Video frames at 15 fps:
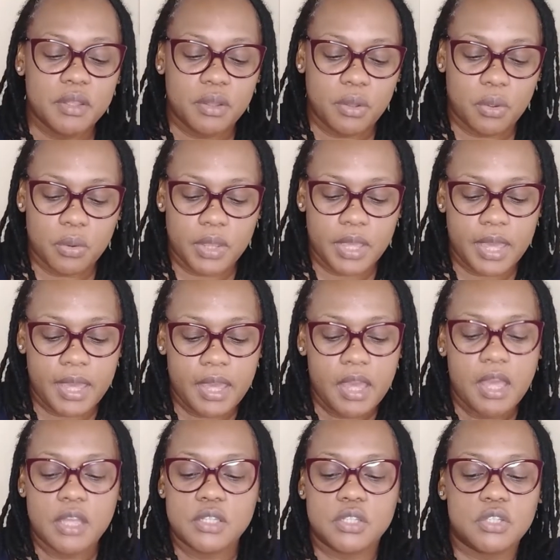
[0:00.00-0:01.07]
Okay?
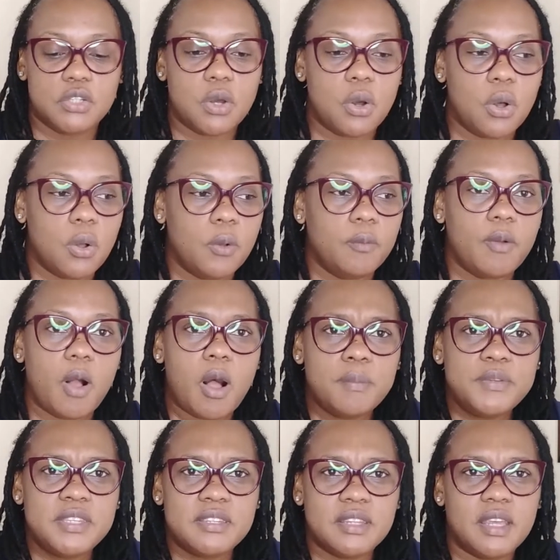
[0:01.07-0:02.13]
So
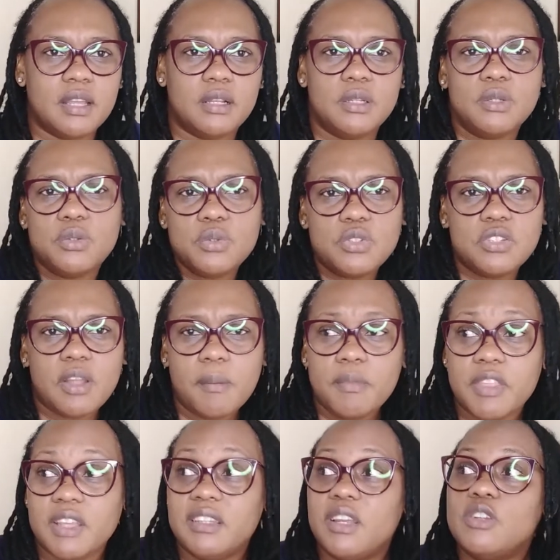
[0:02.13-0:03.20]
upskill, do
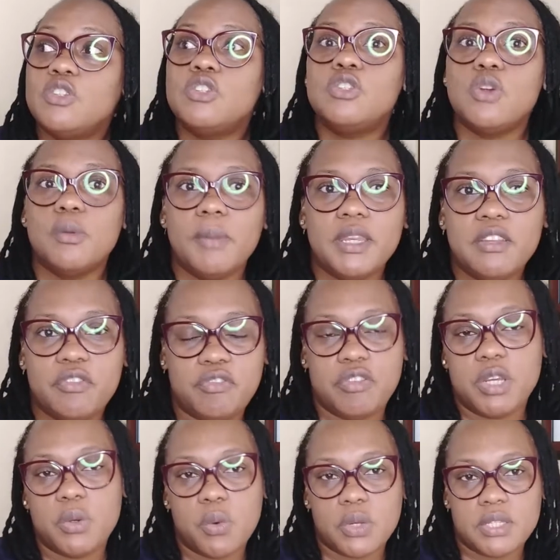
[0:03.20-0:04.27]
something. There's so many free
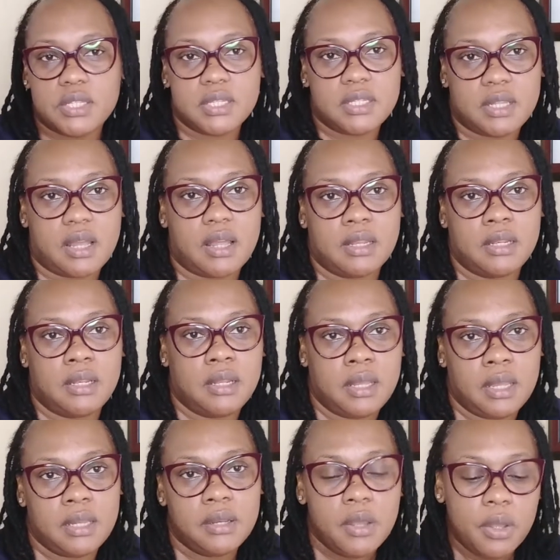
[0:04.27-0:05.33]
courses
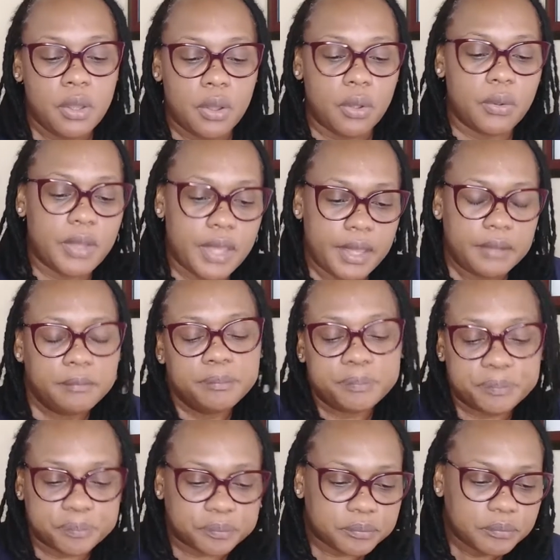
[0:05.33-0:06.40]
online. Okay?
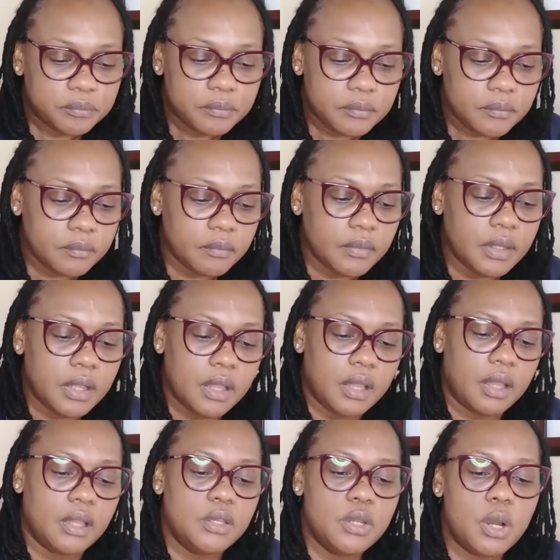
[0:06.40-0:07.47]

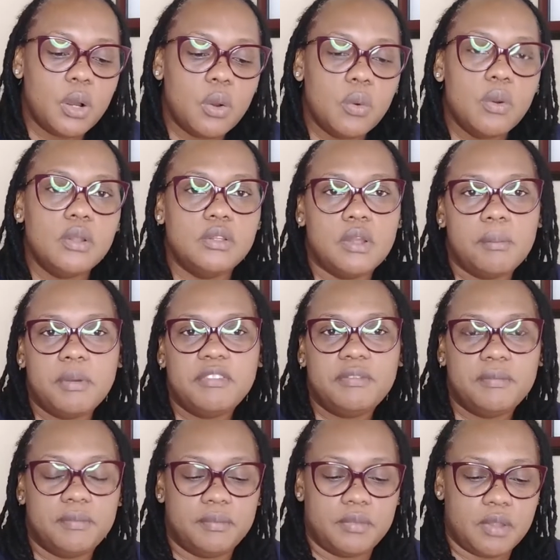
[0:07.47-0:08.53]
Now,
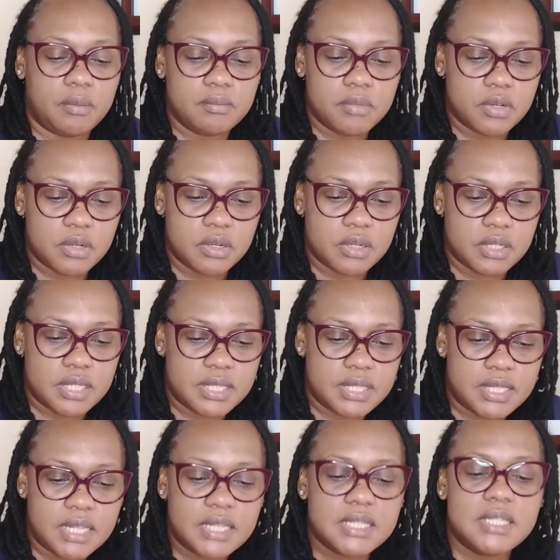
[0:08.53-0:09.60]
number
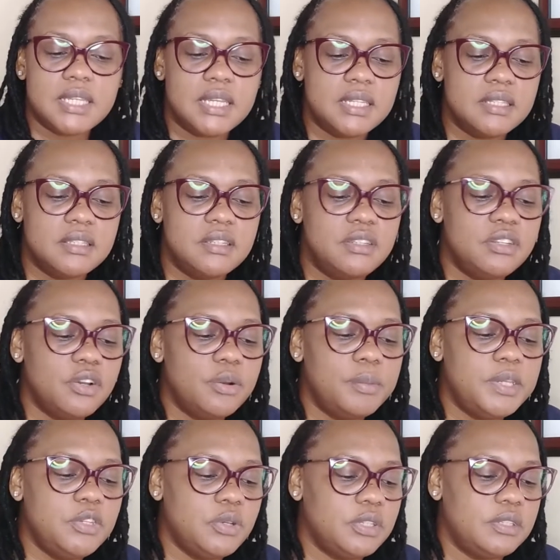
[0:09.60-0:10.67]
6 is determine
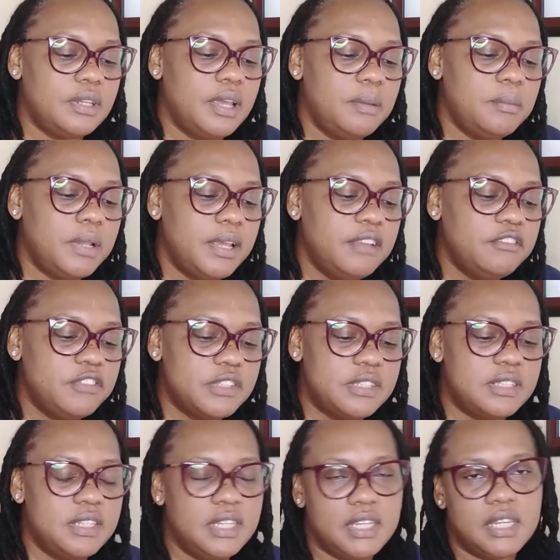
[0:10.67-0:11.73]
your timeline for
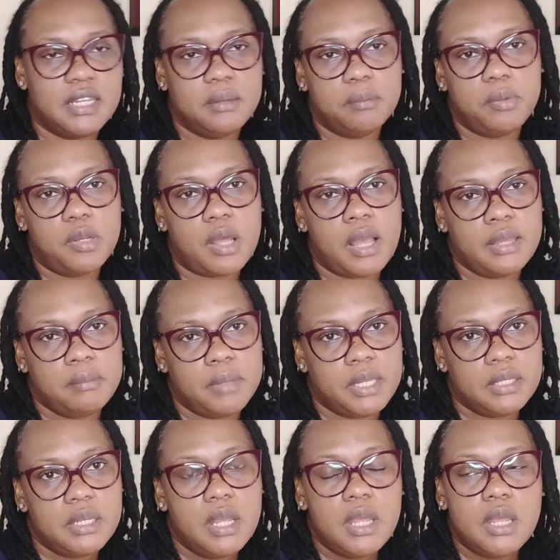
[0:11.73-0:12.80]
seeking employment.